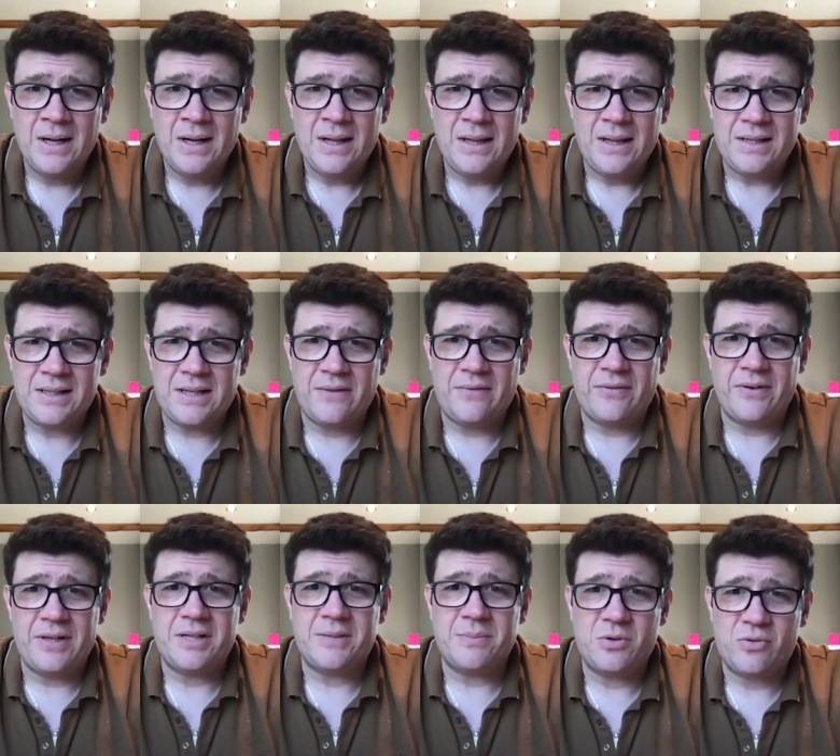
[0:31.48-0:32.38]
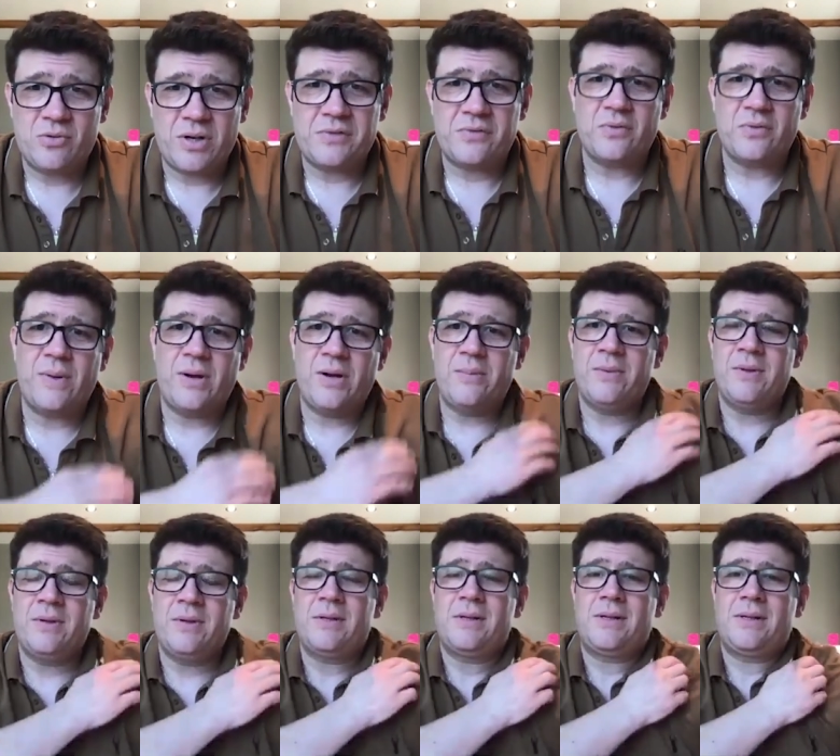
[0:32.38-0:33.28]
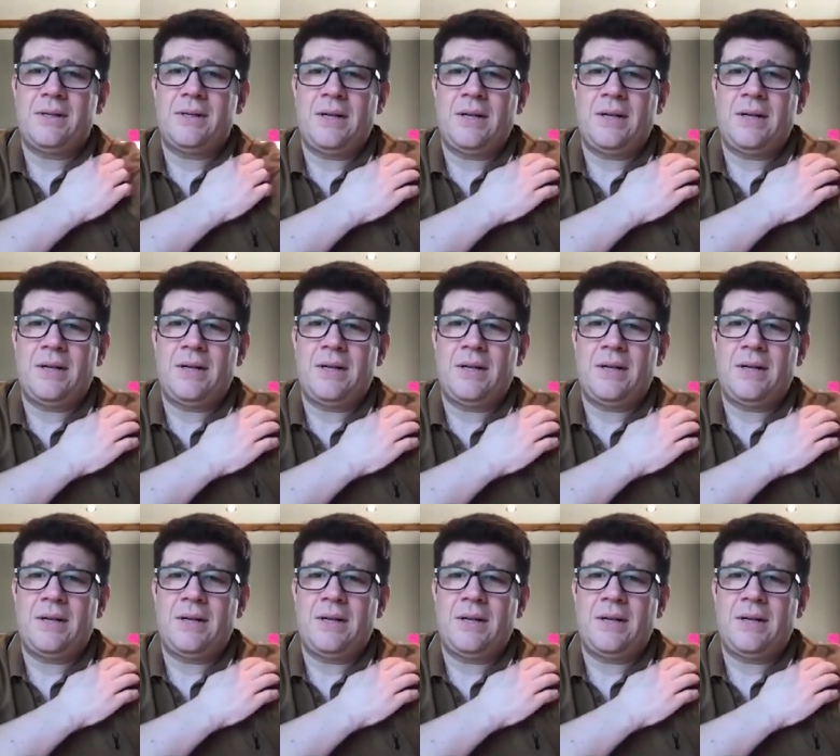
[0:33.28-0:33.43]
there's definitely some stressful moments.